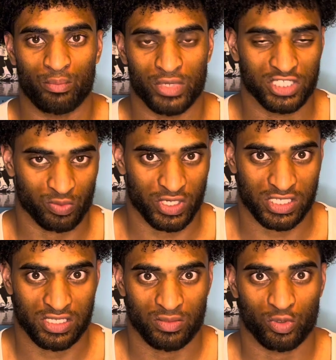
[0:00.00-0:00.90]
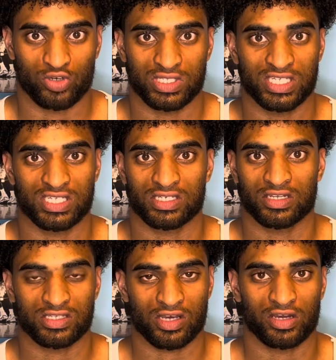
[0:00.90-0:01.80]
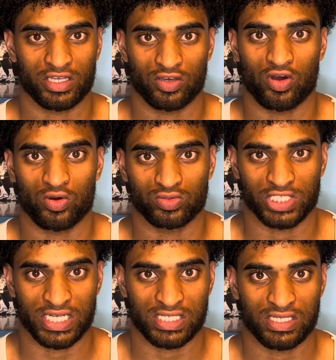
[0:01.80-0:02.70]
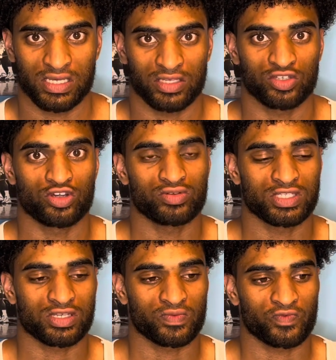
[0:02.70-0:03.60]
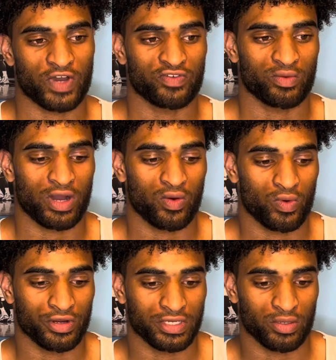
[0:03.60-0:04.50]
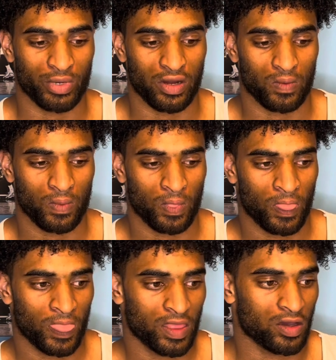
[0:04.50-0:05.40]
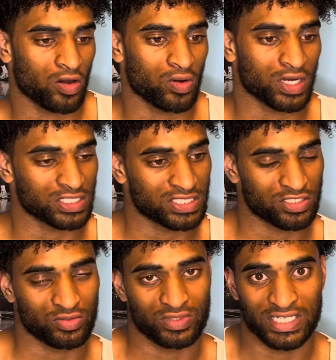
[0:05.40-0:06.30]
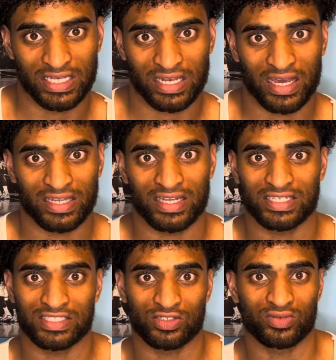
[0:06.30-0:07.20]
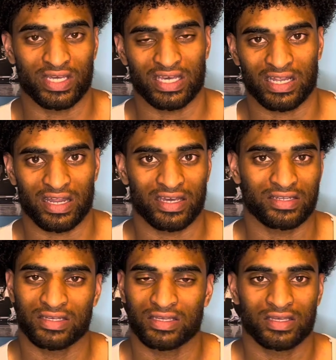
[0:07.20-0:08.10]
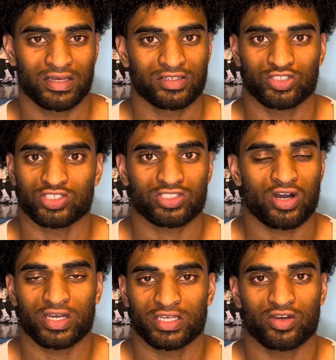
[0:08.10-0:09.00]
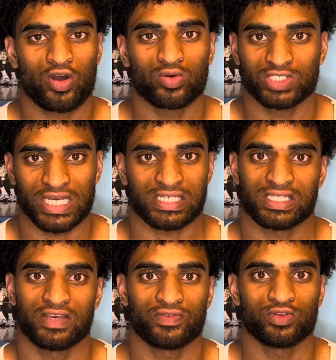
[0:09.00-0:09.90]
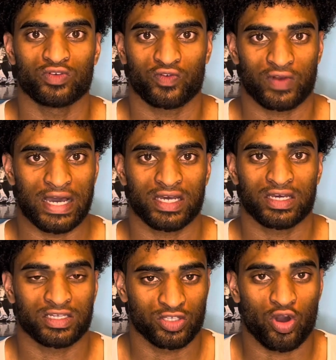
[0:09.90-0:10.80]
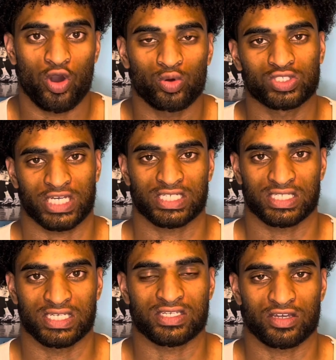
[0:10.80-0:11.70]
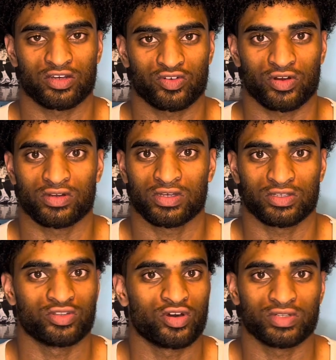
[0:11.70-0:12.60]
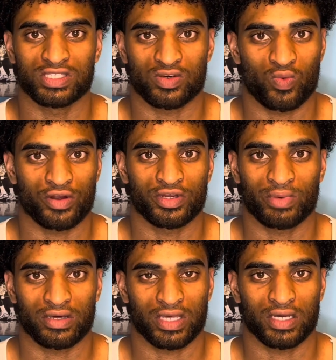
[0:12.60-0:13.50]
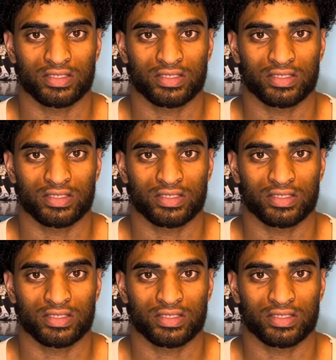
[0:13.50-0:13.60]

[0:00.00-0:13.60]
bench press because this is going to target your whole chest. You don't need to faff about worrying about, oh, I need to do decline, I need to do incline. Just target your whole chest. If you do flat, your whole chest is going to grow. You don't need to worry about that.